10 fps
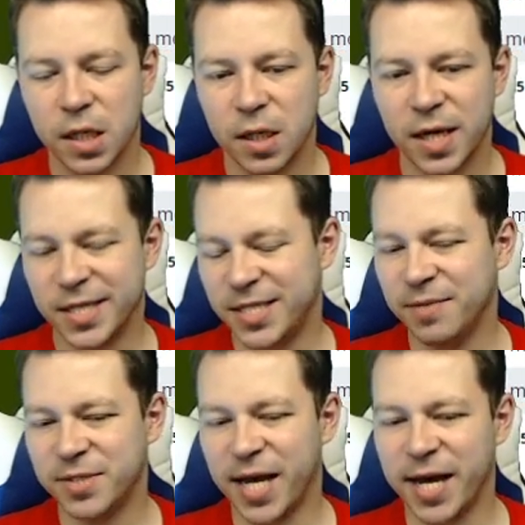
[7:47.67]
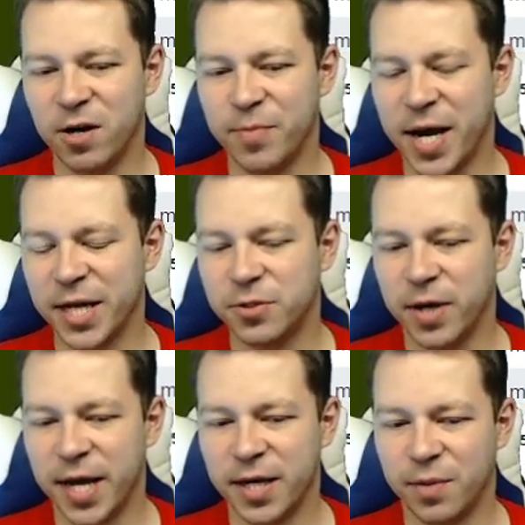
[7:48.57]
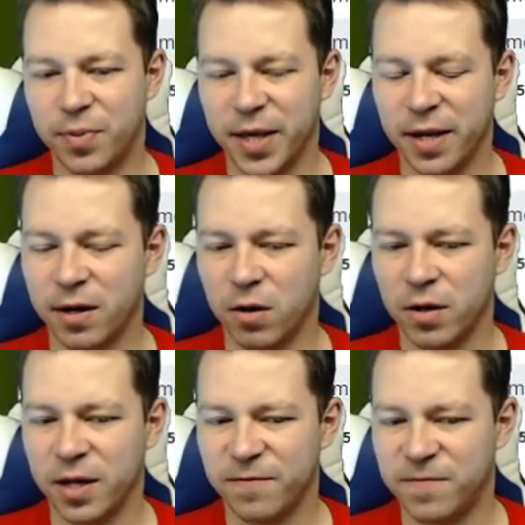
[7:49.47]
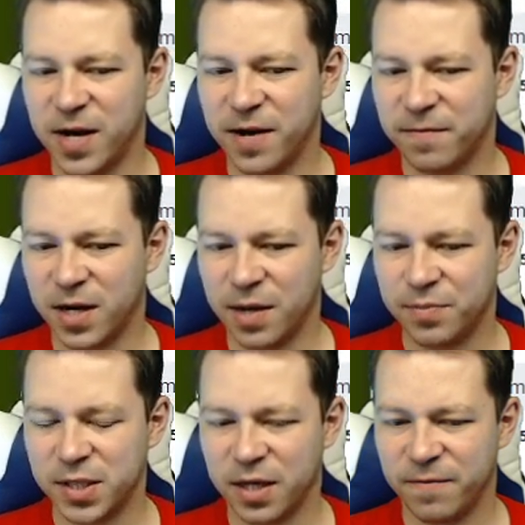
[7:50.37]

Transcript: In teams, I don't mind to end up later on in five clubs.